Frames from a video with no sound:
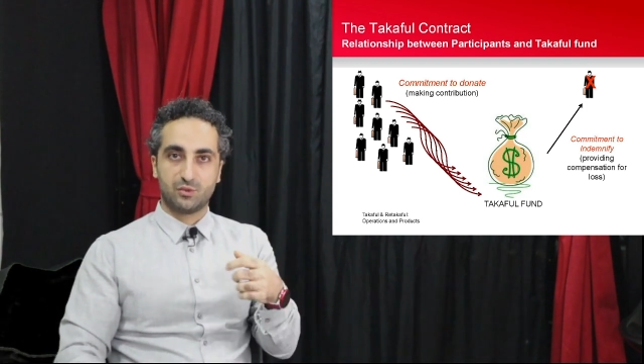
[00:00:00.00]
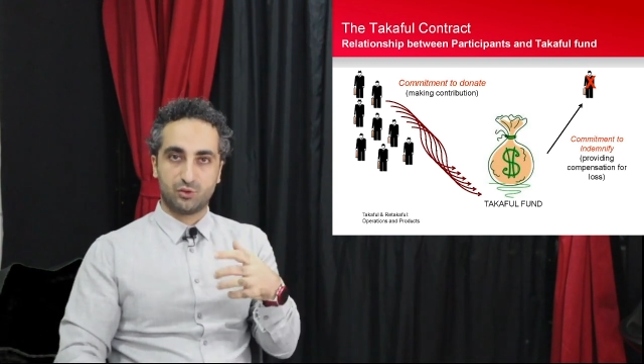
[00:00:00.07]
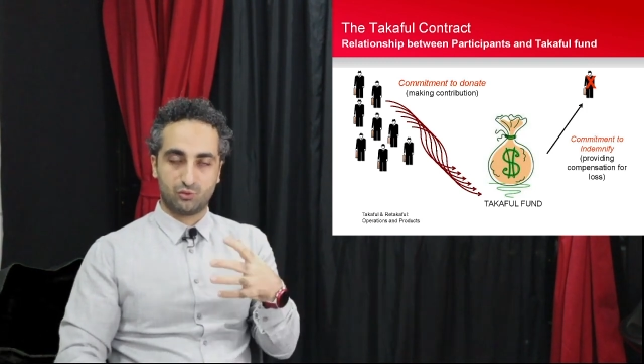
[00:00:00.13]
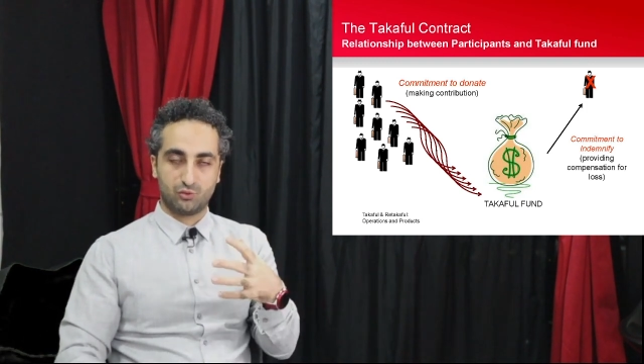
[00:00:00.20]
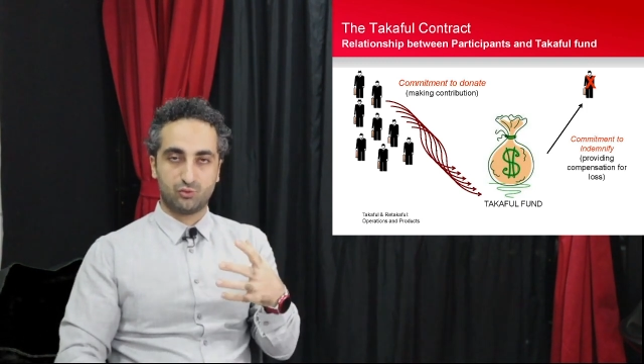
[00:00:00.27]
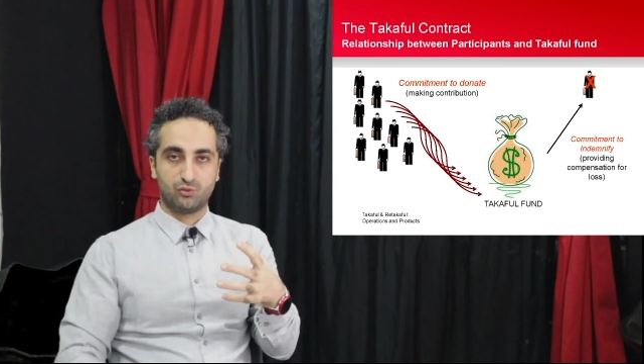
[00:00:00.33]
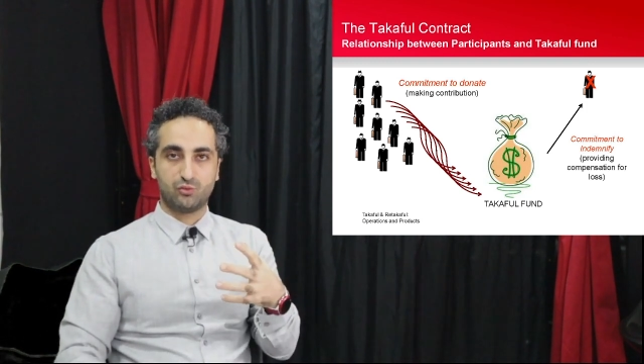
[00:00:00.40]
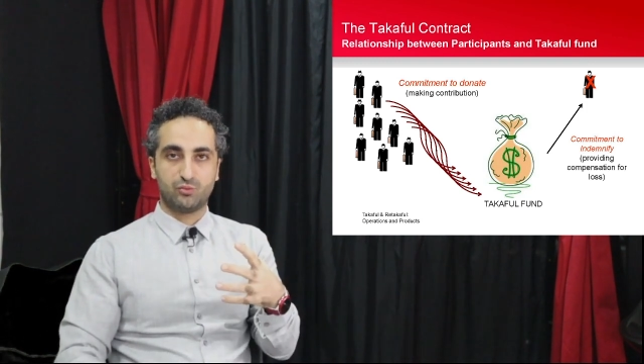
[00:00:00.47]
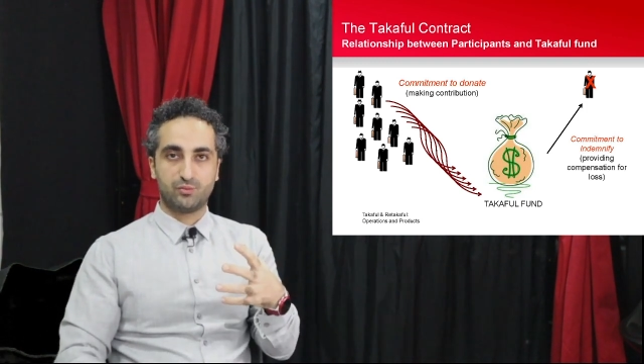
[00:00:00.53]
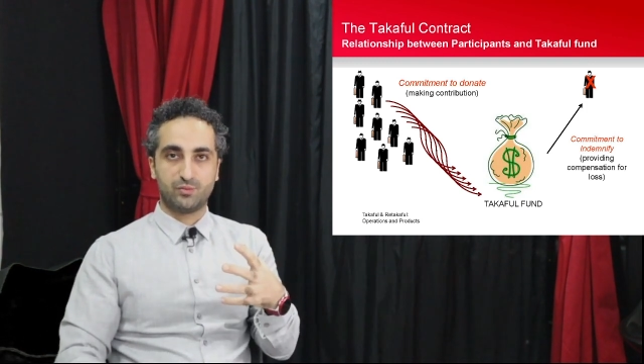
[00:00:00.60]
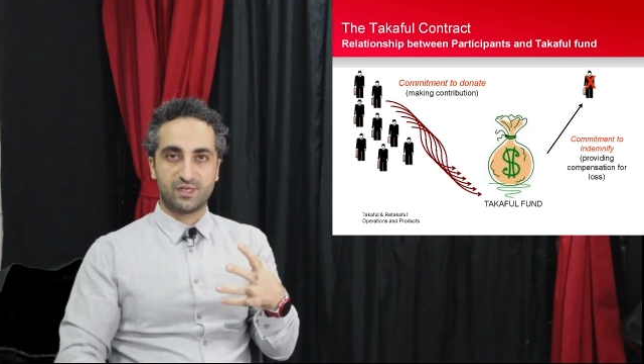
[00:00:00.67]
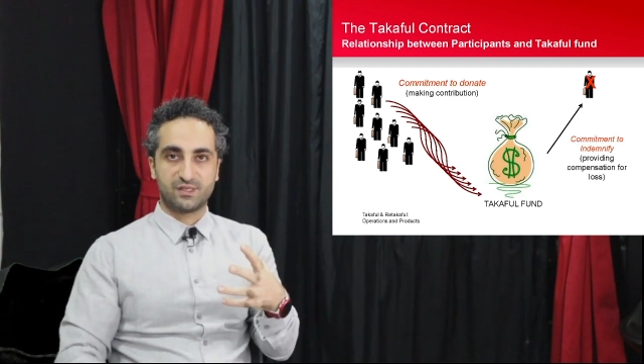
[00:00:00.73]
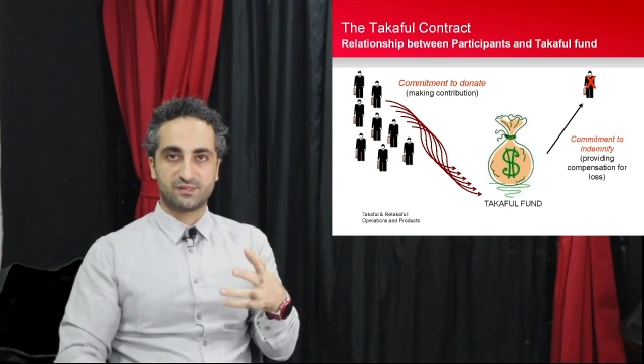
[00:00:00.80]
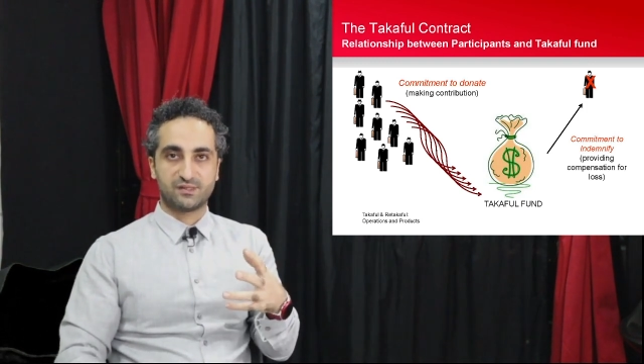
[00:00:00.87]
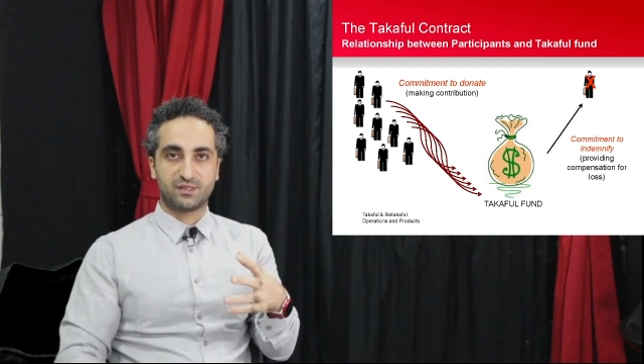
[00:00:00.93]
to
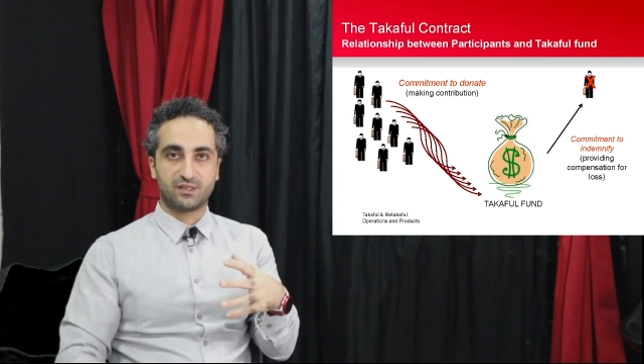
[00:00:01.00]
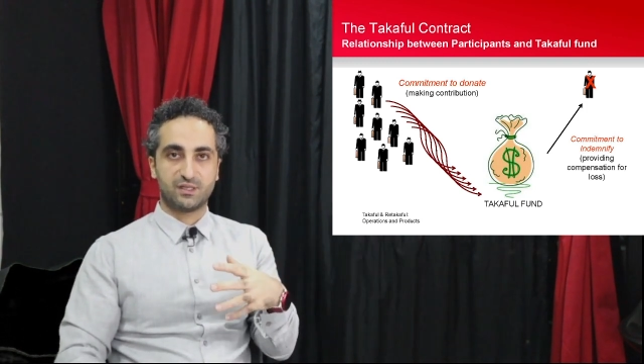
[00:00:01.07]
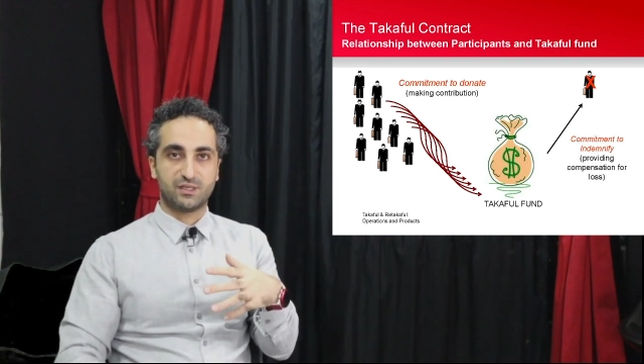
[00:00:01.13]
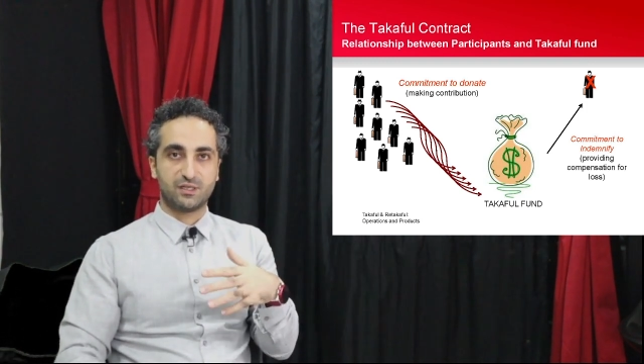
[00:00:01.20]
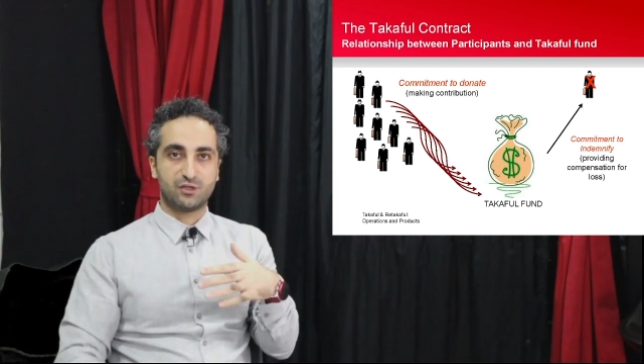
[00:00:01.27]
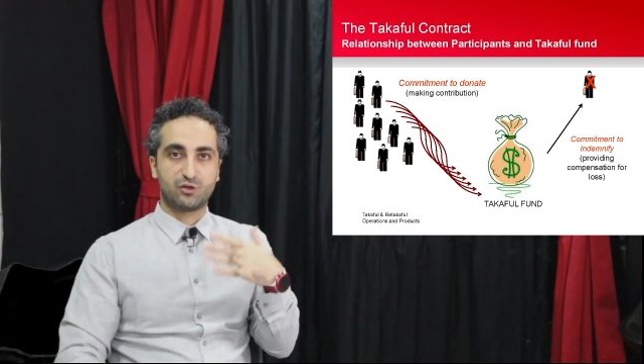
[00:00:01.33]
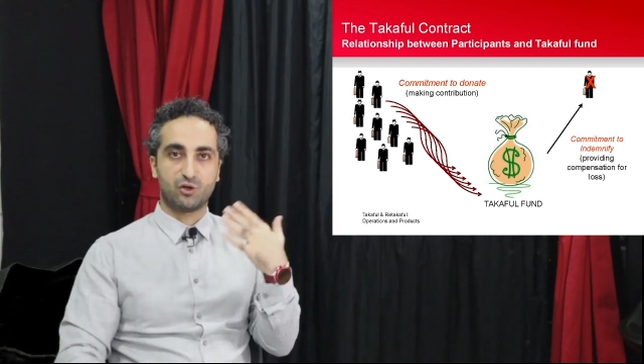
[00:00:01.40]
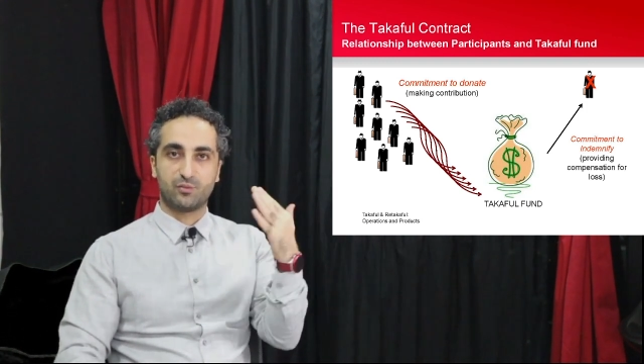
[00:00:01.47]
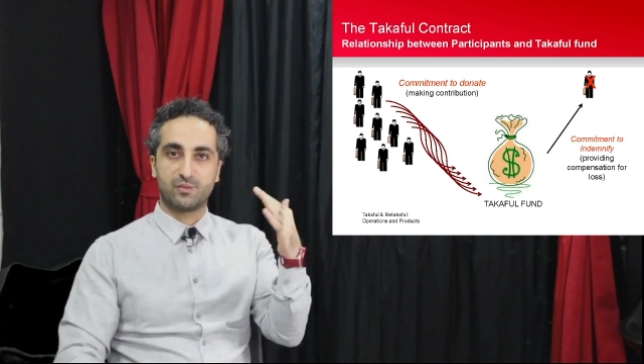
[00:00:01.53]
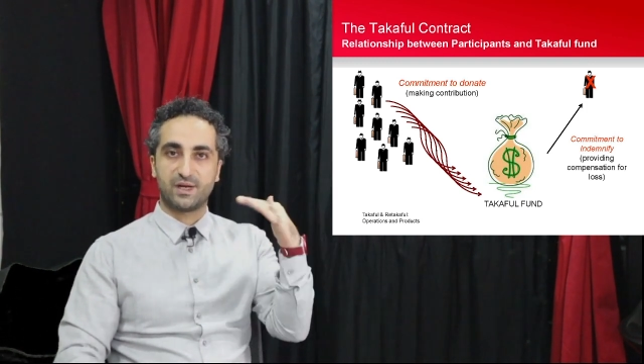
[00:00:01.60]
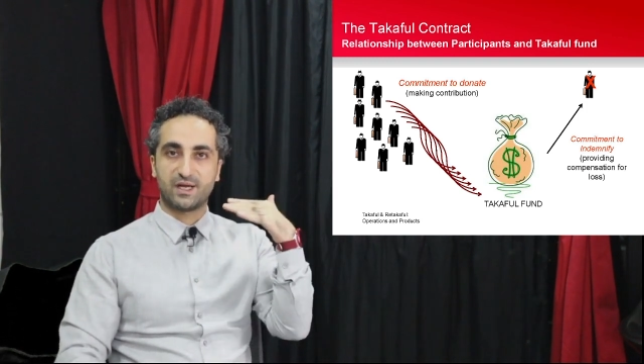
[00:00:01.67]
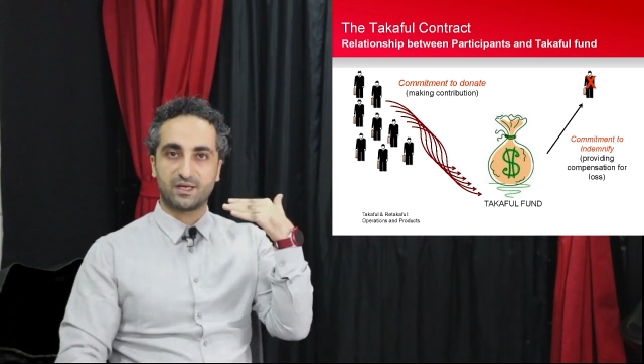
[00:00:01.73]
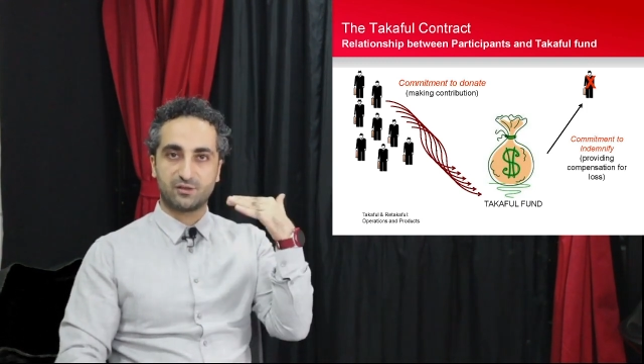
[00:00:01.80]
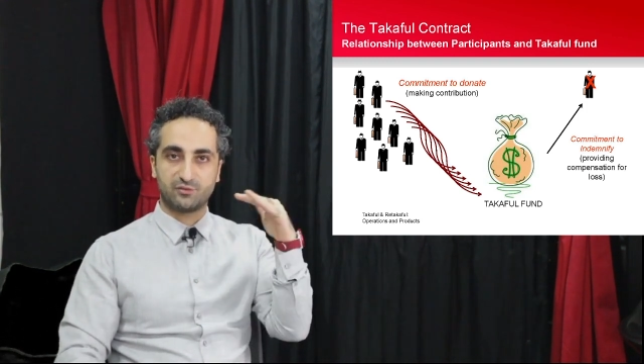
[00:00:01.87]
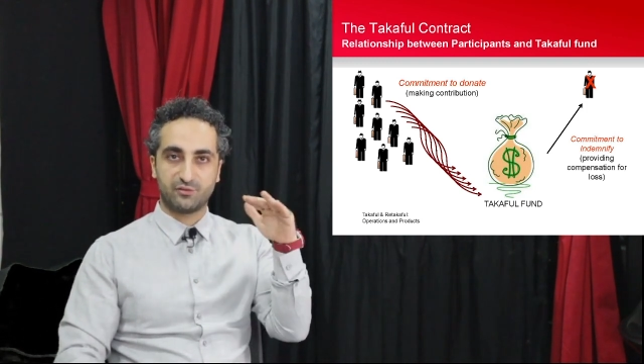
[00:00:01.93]
basically go
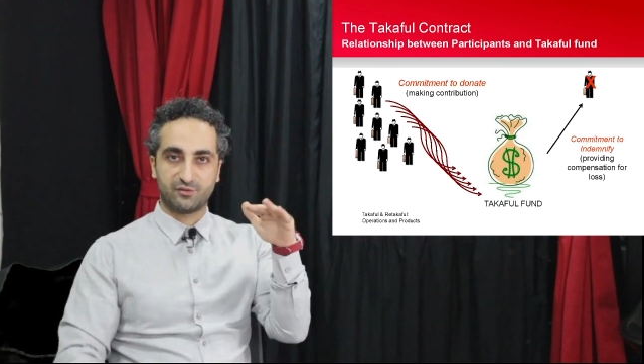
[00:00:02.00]
back to